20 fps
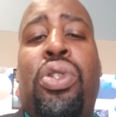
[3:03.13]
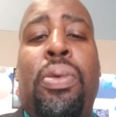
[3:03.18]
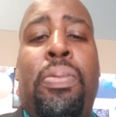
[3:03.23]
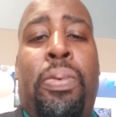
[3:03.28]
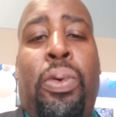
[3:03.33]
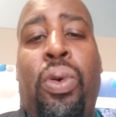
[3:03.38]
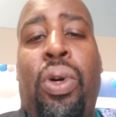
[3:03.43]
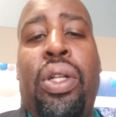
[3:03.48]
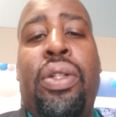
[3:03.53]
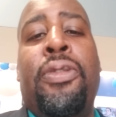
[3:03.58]

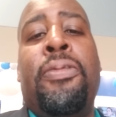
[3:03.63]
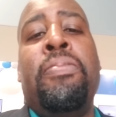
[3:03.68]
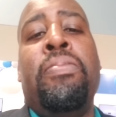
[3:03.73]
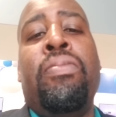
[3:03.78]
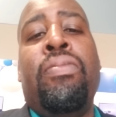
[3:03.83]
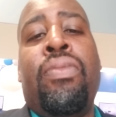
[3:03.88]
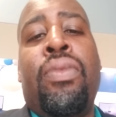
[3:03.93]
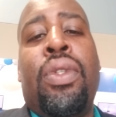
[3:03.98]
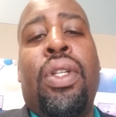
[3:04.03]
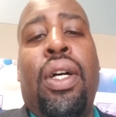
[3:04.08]
important
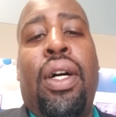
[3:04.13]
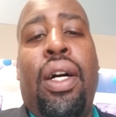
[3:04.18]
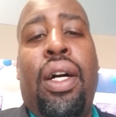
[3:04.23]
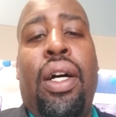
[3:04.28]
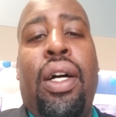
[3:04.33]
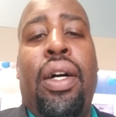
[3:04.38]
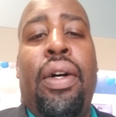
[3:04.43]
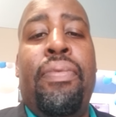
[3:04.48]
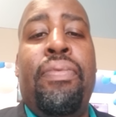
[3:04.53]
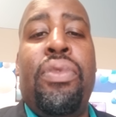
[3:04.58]

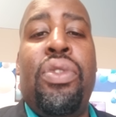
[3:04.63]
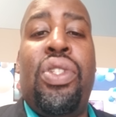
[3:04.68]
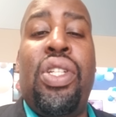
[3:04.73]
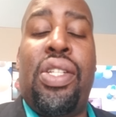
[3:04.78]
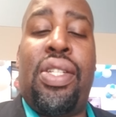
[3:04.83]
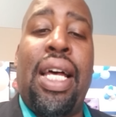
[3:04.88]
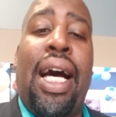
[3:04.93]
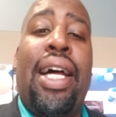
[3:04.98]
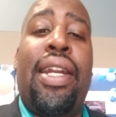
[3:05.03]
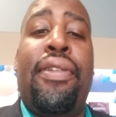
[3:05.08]

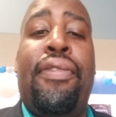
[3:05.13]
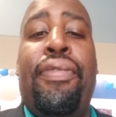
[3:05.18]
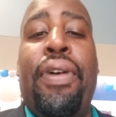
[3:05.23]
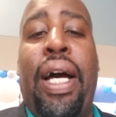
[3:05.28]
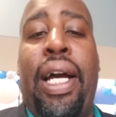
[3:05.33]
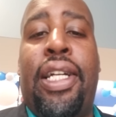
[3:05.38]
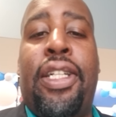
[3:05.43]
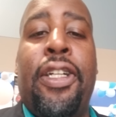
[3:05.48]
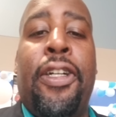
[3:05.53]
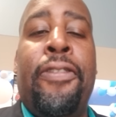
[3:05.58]
deciding
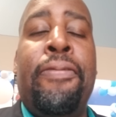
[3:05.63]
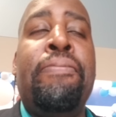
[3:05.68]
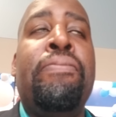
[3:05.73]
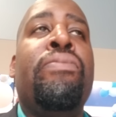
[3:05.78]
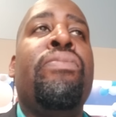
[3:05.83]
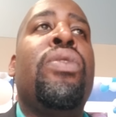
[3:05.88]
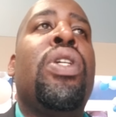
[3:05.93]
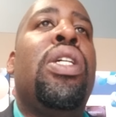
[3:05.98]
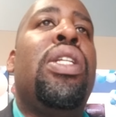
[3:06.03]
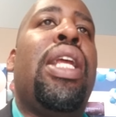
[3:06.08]
factor.
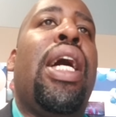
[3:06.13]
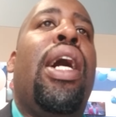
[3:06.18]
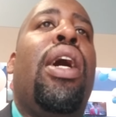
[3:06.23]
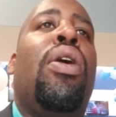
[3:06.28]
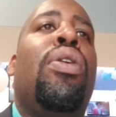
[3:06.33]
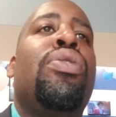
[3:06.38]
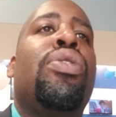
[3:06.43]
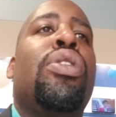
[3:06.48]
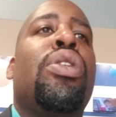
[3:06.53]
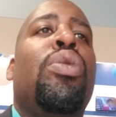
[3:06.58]

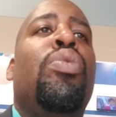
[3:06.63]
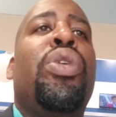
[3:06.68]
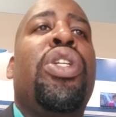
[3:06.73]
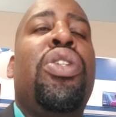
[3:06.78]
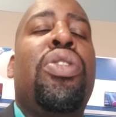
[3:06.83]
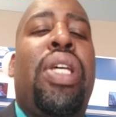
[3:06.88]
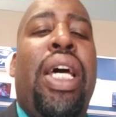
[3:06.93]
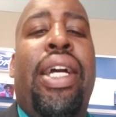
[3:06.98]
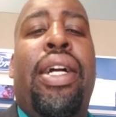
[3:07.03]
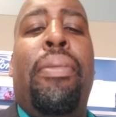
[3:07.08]
Now, when
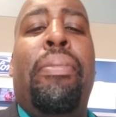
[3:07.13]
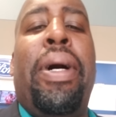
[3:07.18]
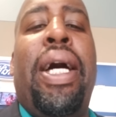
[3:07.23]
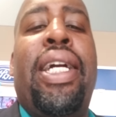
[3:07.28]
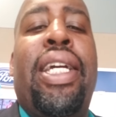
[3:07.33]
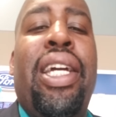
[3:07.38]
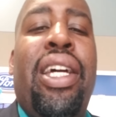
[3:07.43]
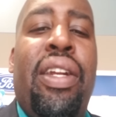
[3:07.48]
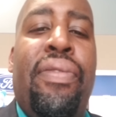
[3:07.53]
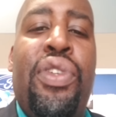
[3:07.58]
you take them
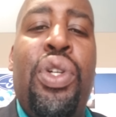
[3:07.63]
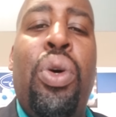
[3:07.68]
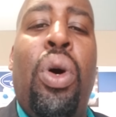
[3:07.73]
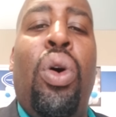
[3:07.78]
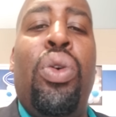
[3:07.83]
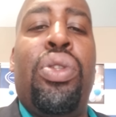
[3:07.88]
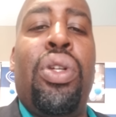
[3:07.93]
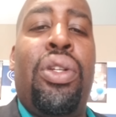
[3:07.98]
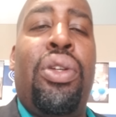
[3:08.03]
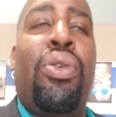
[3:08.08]
back in, if you
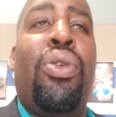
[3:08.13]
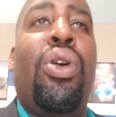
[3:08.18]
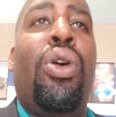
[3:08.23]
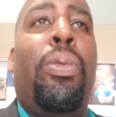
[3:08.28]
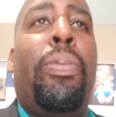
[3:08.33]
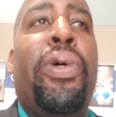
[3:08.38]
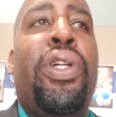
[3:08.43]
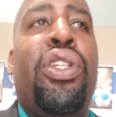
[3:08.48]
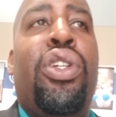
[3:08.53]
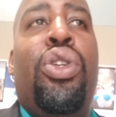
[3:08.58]
hold the door
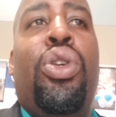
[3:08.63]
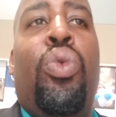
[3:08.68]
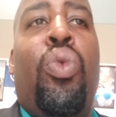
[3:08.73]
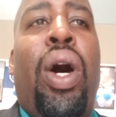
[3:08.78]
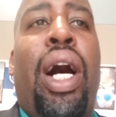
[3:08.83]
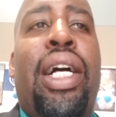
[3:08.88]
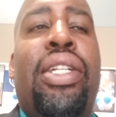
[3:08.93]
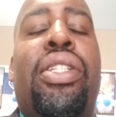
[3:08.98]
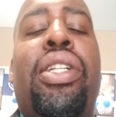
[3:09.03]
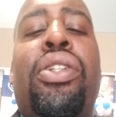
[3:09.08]
open, you'll
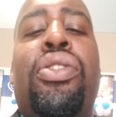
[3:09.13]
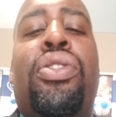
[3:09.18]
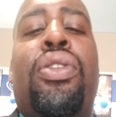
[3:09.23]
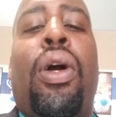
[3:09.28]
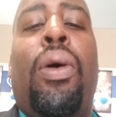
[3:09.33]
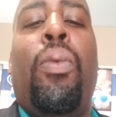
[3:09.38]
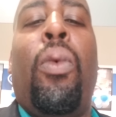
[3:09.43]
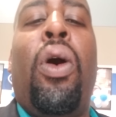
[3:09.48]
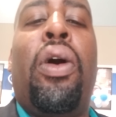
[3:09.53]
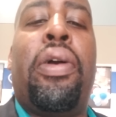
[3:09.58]
watch. They'll
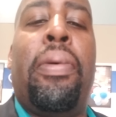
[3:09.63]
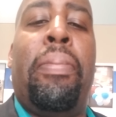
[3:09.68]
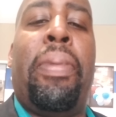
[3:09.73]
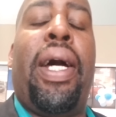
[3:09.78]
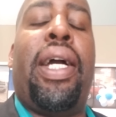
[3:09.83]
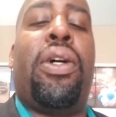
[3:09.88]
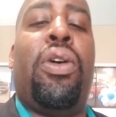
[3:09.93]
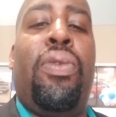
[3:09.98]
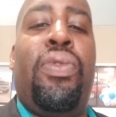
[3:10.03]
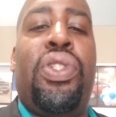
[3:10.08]
start walking
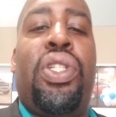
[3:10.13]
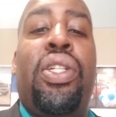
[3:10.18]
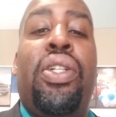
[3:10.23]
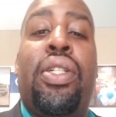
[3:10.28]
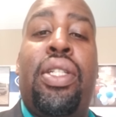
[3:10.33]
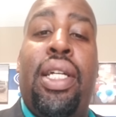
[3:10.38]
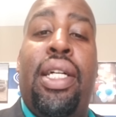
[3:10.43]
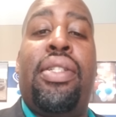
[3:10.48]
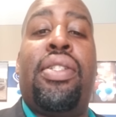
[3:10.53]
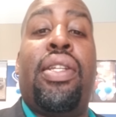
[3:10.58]
back over to
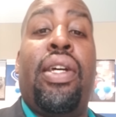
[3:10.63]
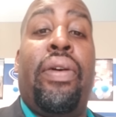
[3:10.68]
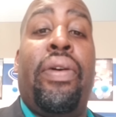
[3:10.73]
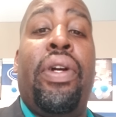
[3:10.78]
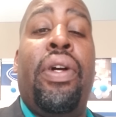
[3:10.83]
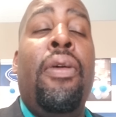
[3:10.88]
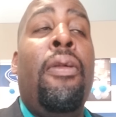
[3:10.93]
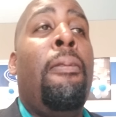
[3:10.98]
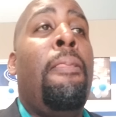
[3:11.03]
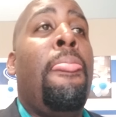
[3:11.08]
your desk
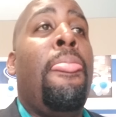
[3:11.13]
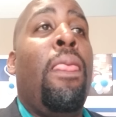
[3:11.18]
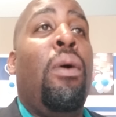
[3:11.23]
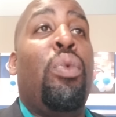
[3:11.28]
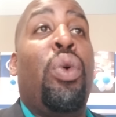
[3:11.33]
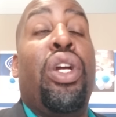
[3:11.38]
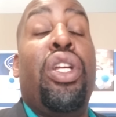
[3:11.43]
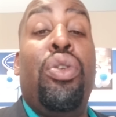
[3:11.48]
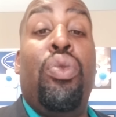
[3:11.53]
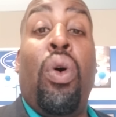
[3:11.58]
area
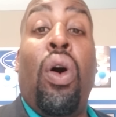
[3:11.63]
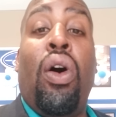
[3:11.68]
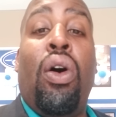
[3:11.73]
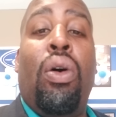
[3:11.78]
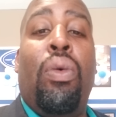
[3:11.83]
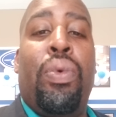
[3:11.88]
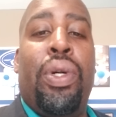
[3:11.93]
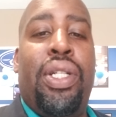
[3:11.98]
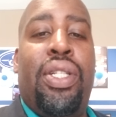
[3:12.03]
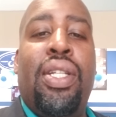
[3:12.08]
where you
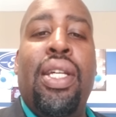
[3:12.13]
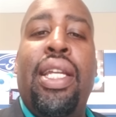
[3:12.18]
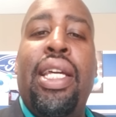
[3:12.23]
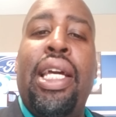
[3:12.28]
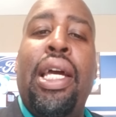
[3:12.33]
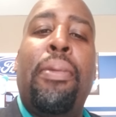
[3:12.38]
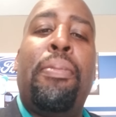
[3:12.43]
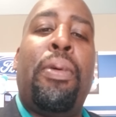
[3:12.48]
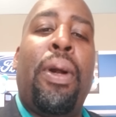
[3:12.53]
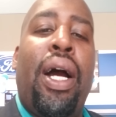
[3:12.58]
all were
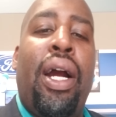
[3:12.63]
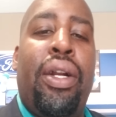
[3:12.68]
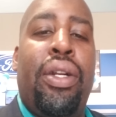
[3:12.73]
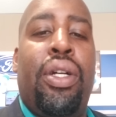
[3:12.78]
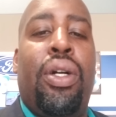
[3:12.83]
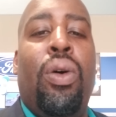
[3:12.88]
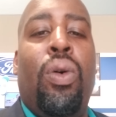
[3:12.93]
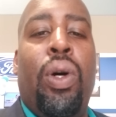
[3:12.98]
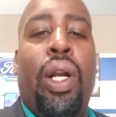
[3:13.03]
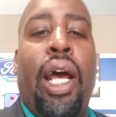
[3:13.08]
sitting at prior to
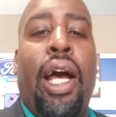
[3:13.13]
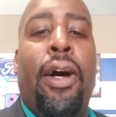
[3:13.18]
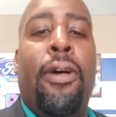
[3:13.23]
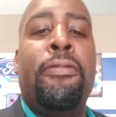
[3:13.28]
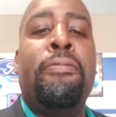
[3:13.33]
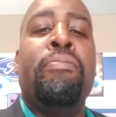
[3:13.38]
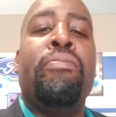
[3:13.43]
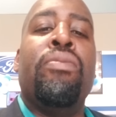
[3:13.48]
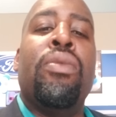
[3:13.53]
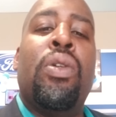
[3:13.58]
going
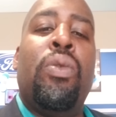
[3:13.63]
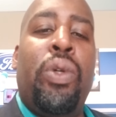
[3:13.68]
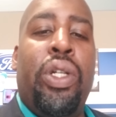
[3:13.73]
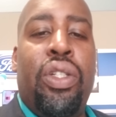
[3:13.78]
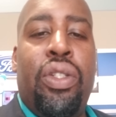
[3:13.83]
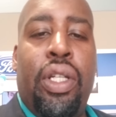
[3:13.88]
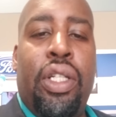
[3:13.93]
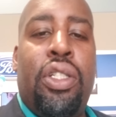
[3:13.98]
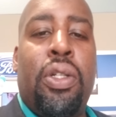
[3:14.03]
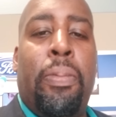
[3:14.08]
out when
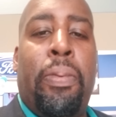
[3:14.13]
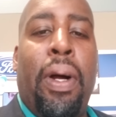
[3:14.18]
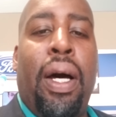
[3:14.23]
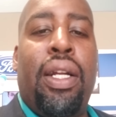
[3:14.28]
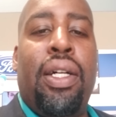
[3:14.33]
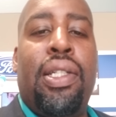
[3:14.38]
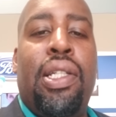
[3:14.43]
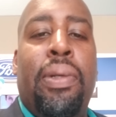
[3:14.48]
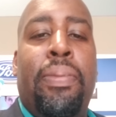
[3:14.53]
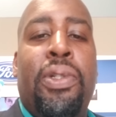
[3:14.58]
you did your
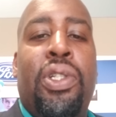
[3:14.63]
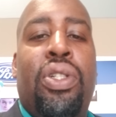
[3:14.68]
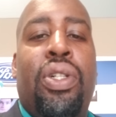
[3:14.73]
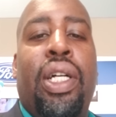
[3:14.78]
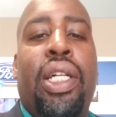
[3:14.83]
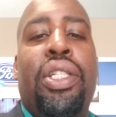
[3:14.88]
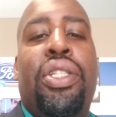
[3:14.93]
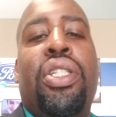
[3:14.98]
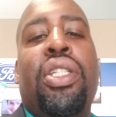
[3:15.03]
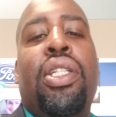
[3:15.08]
product
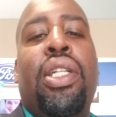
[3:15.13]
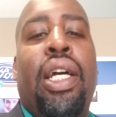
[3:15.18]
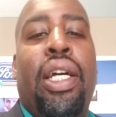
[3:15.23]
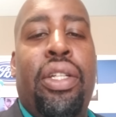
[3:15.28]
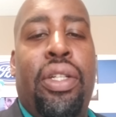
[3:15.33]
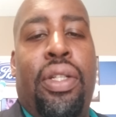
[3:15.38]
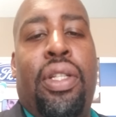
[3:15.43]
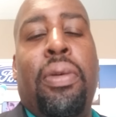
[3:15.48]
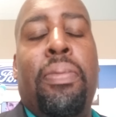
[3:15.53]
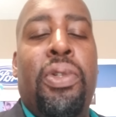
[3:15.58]
demonstration and
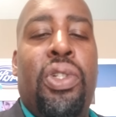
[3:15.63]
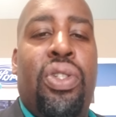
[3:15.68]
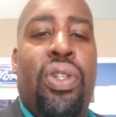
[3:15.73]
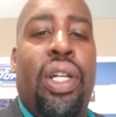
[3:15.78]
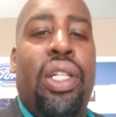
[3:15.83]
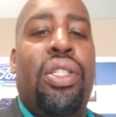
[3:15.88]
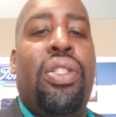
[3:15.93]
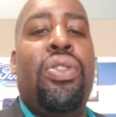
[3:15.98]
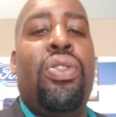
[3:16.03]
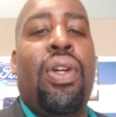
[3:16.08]
your
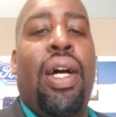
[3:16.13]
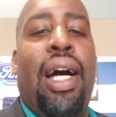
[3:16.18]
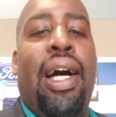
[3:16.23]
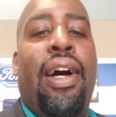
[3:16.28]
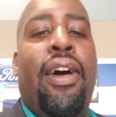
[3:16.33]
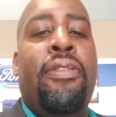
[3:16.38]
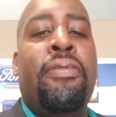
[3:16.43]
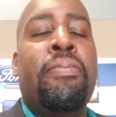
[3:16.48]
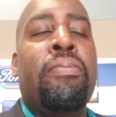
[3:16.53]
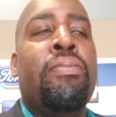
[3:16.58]
demonstration drive.